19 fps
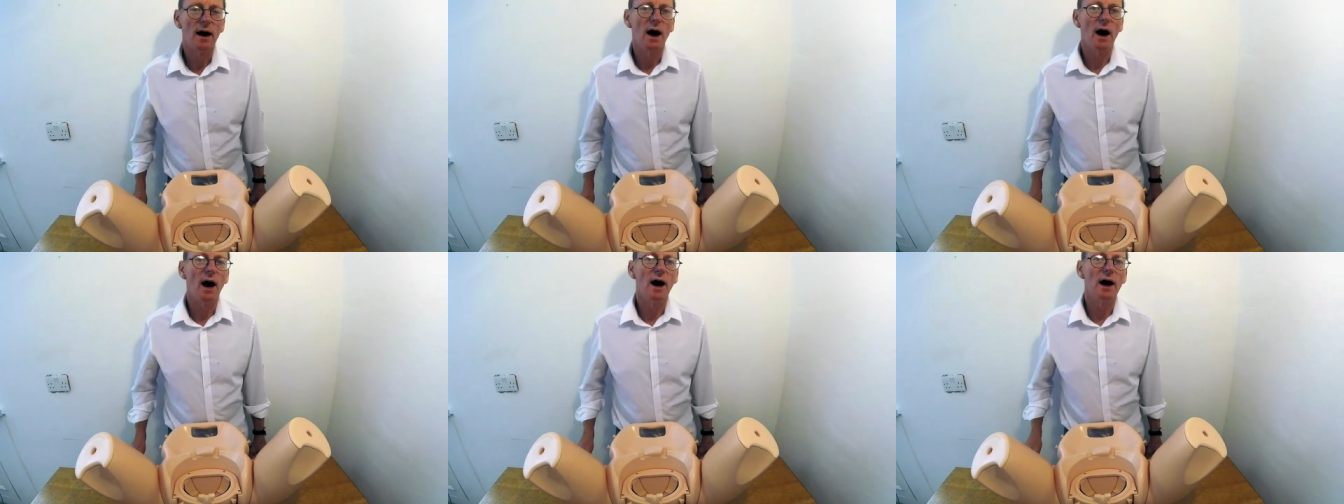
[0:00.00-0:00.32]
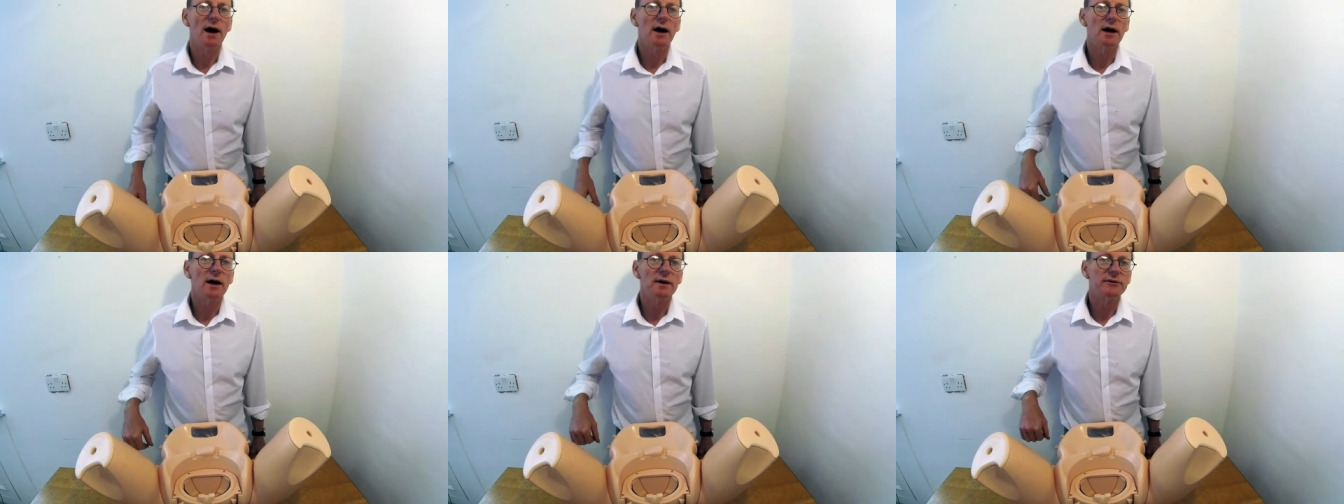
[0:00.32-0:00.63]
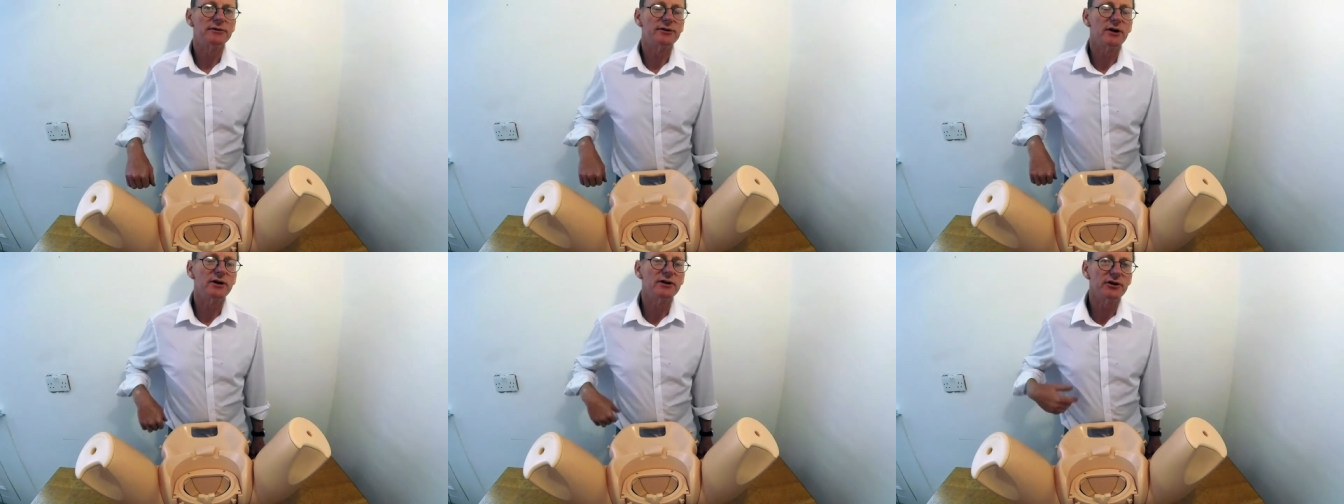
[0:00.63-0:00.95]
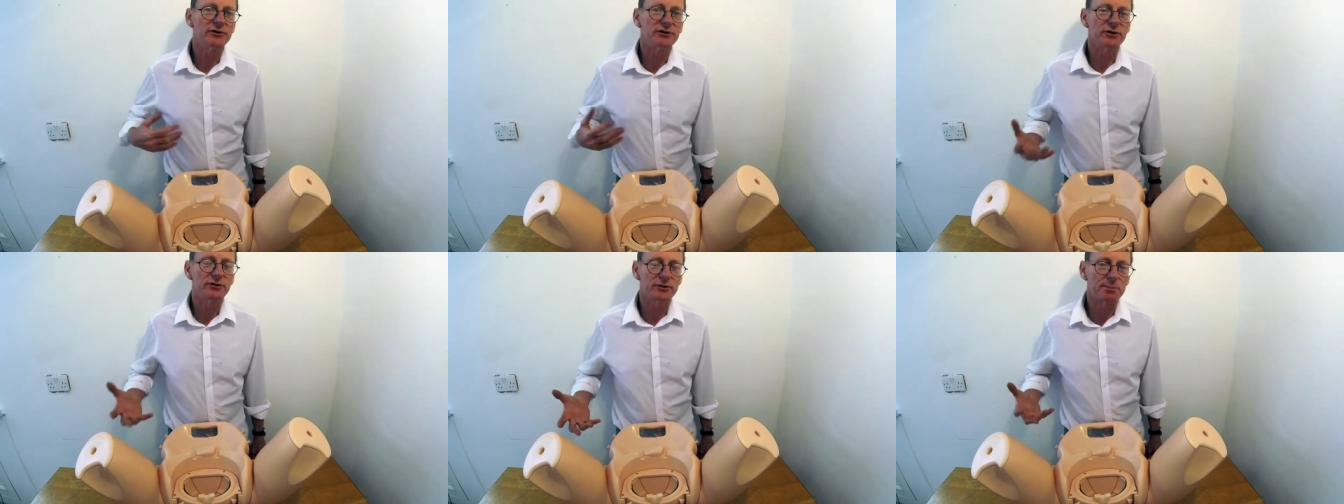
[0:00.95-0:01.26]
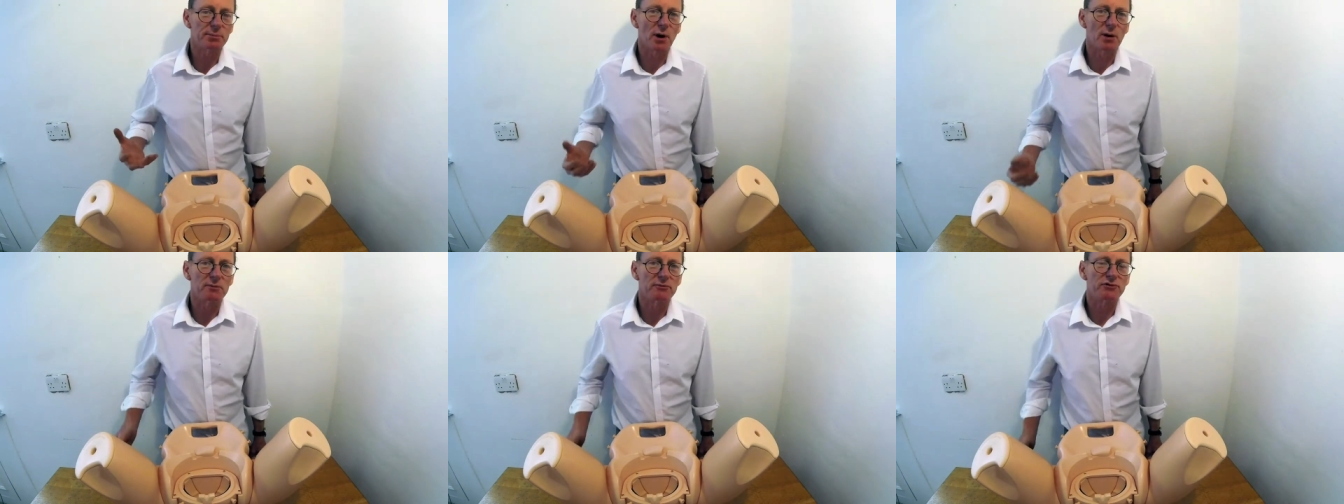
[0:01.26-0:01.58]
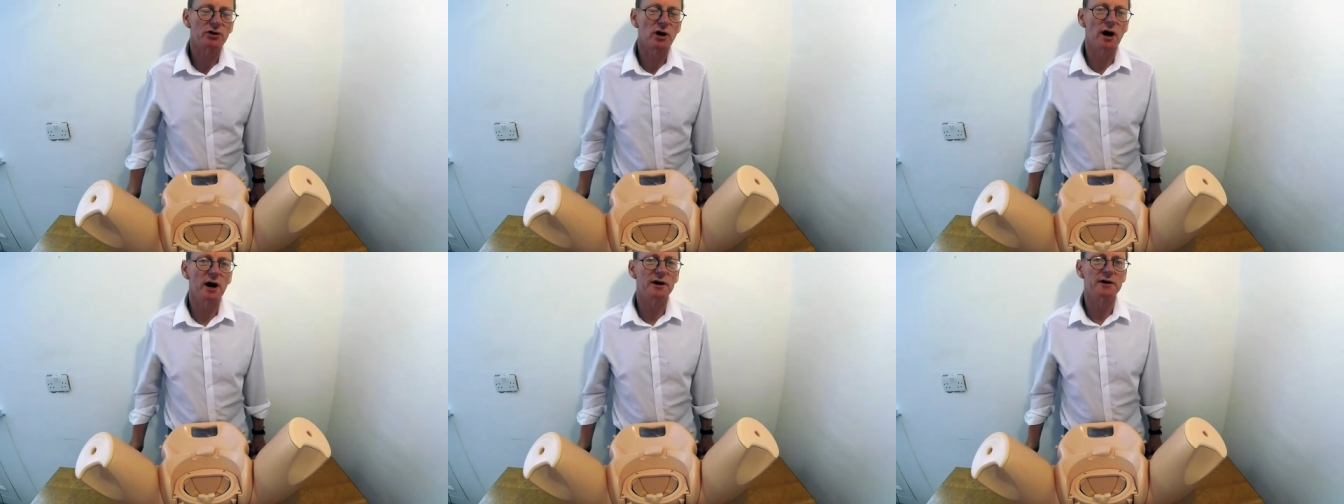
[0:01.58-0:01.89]
Uh, so this is the prompt
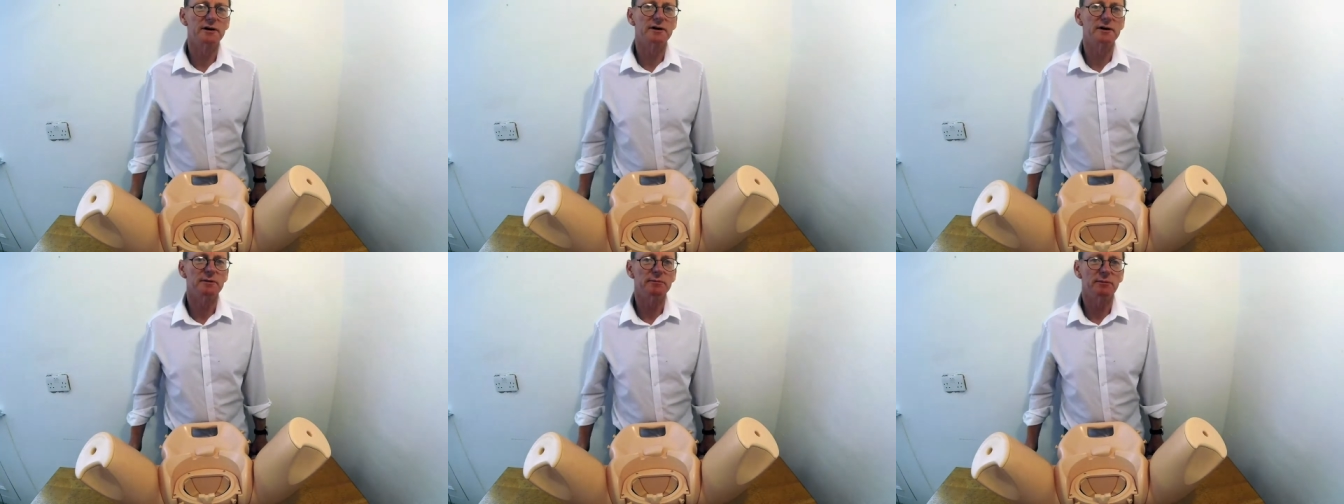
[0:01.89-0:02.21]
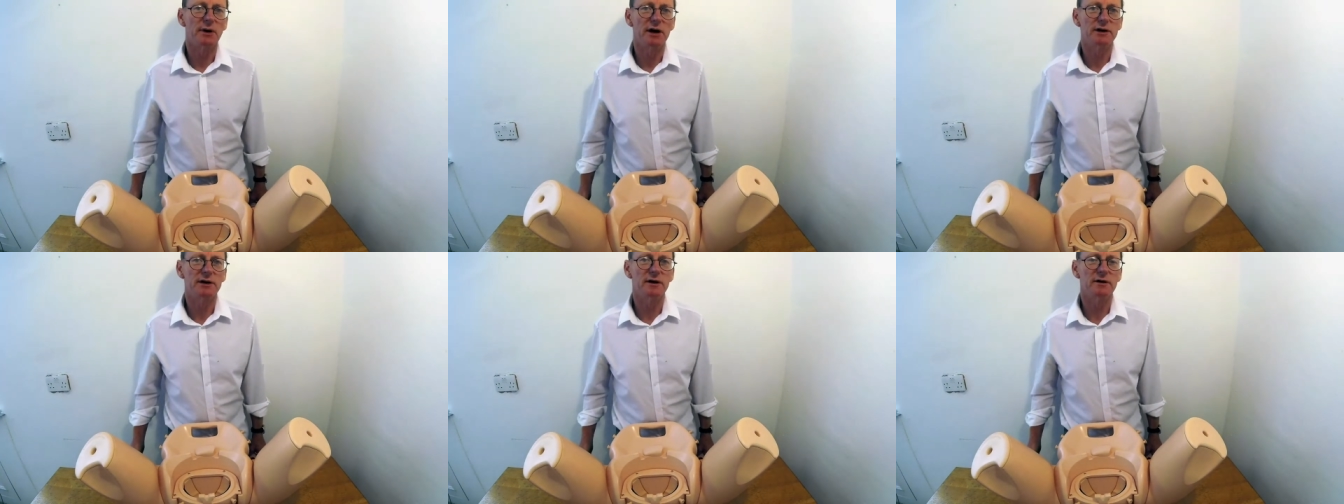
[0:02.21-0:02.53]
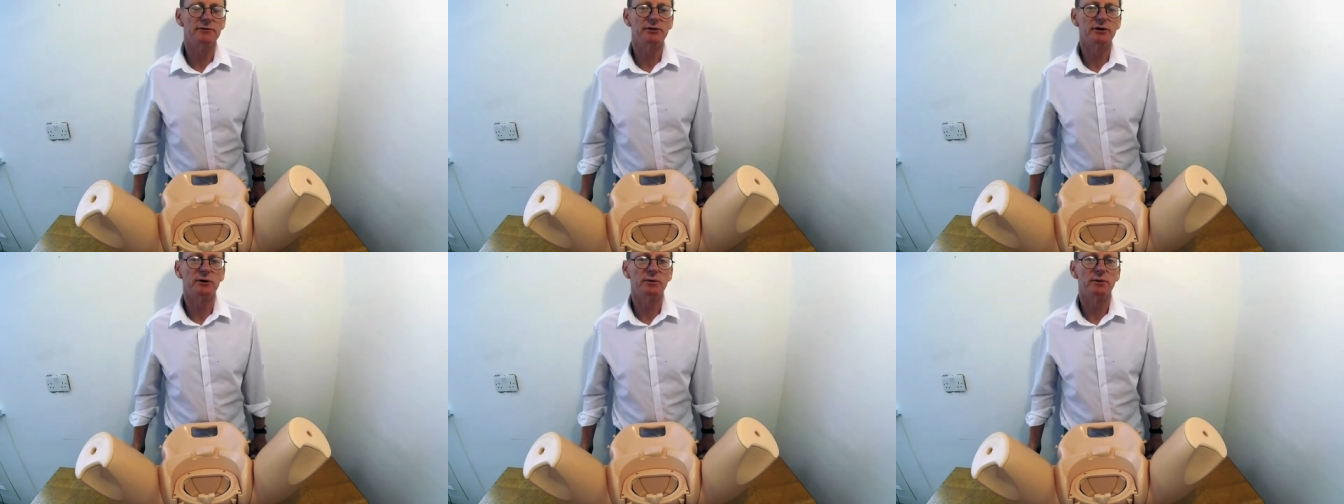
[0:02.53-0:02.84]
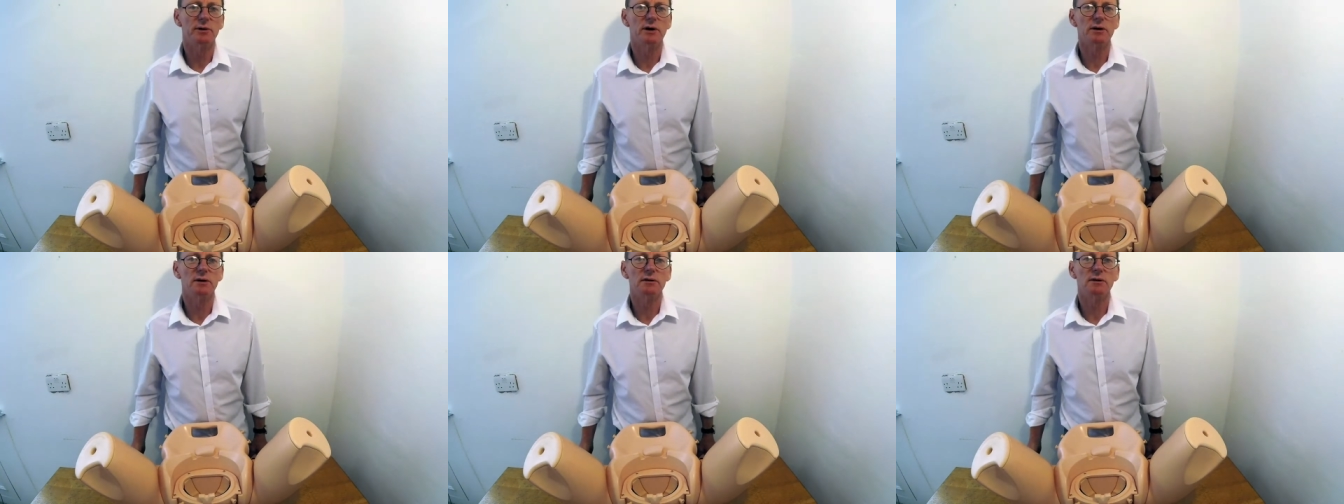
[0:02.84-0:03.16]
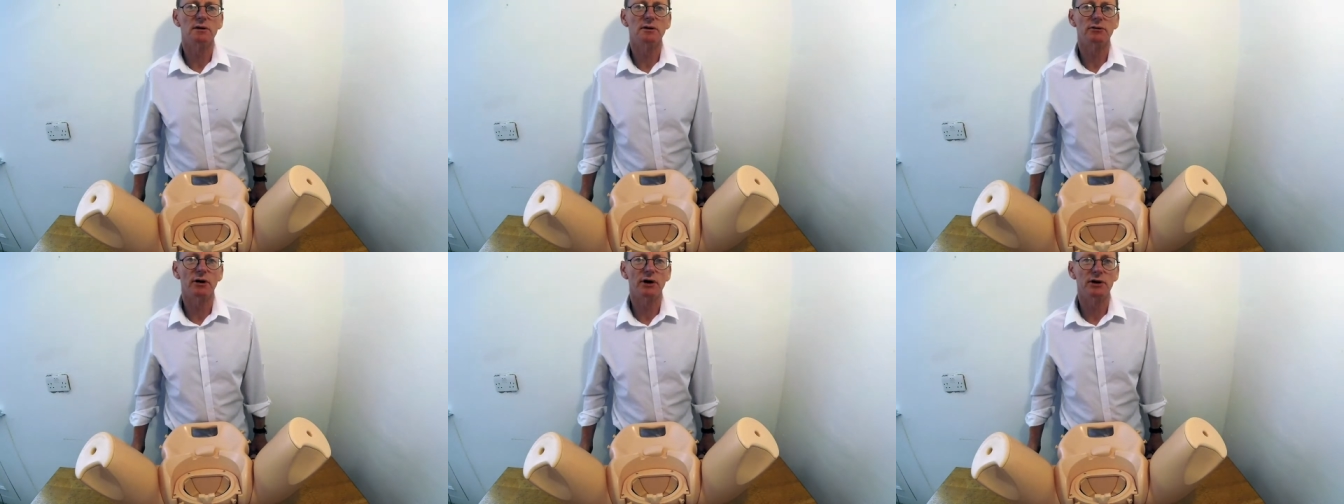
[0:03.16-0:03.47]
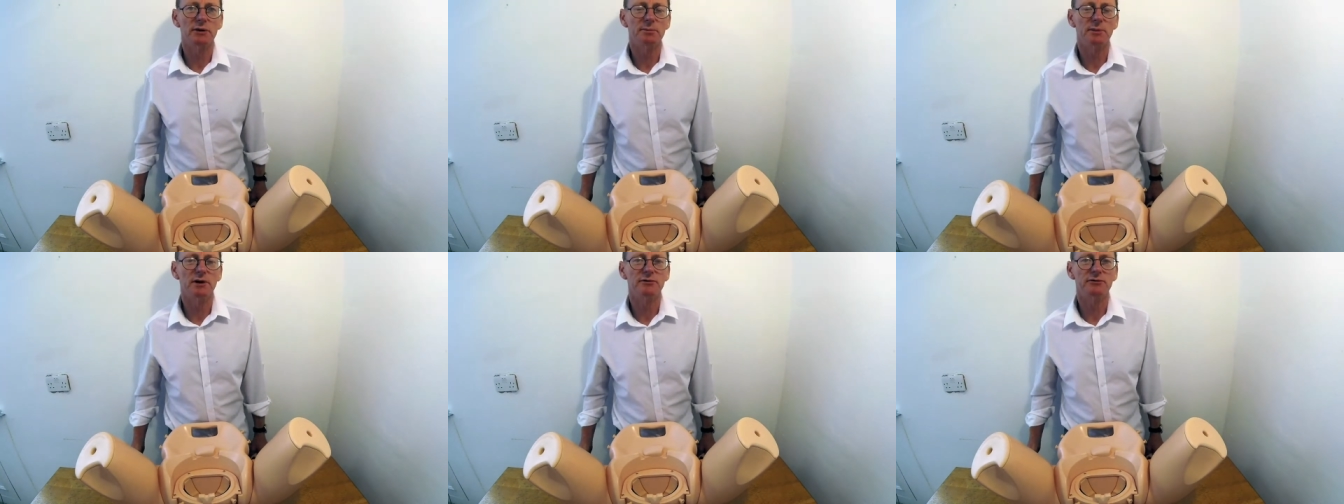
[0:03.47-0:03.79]
trainer that many of you will already
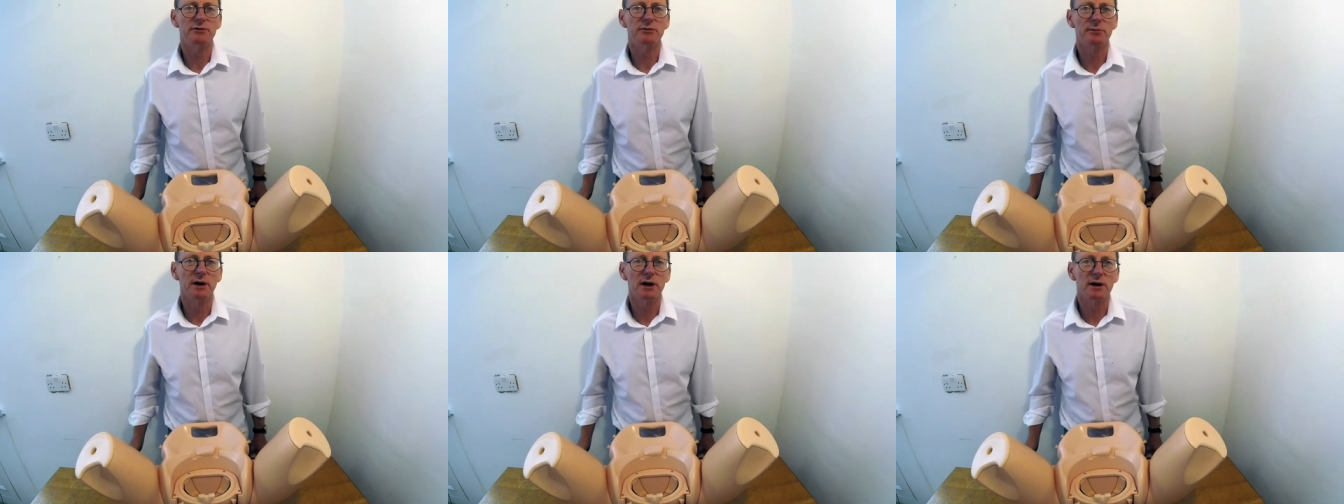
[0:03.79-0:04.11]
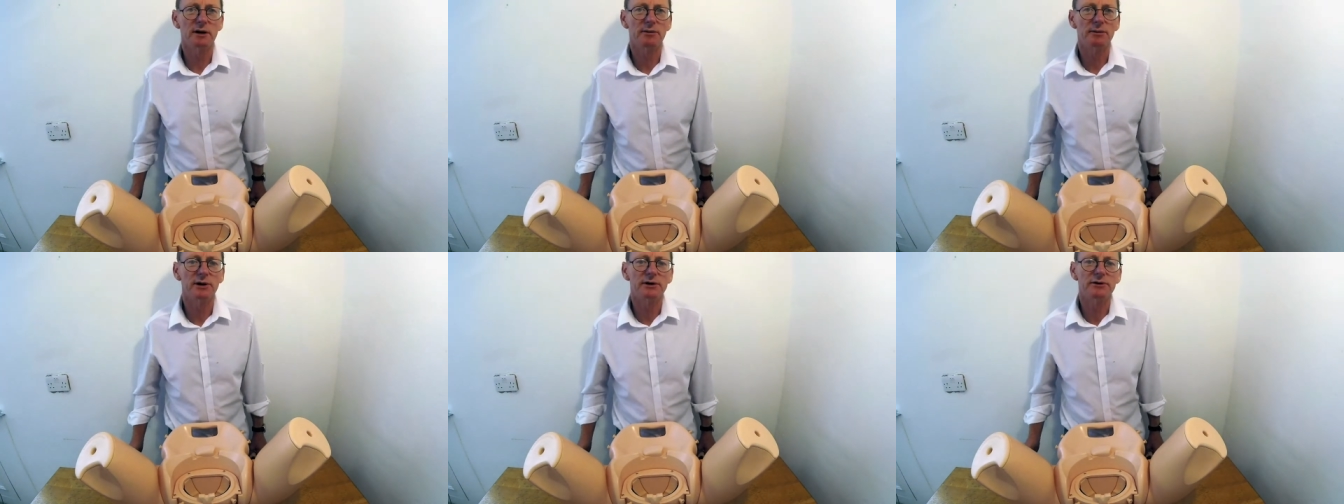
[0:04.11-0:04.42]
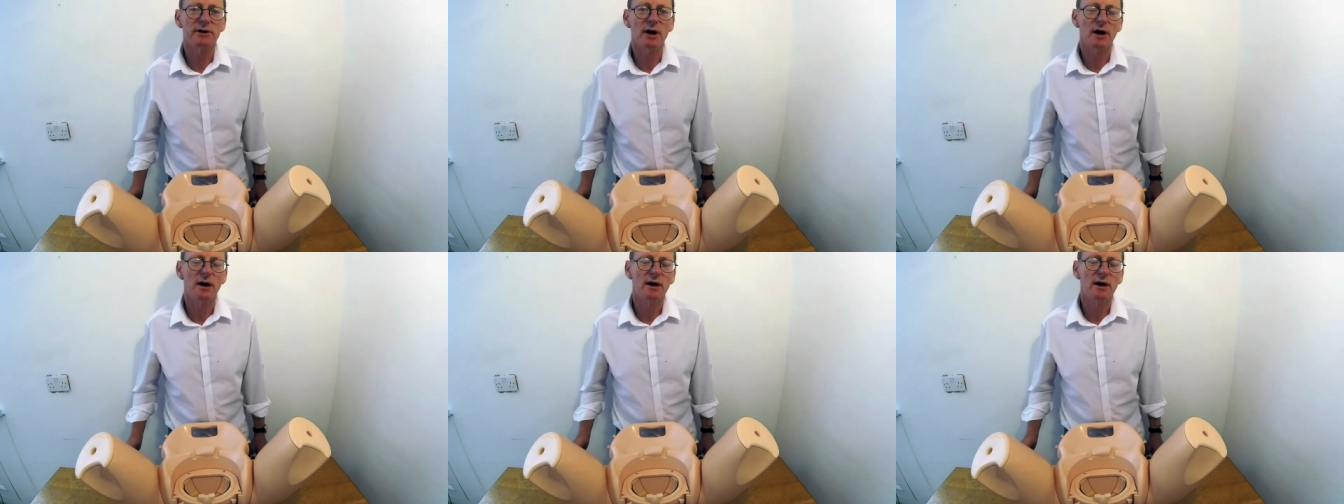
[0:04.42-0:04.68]
be familiar with,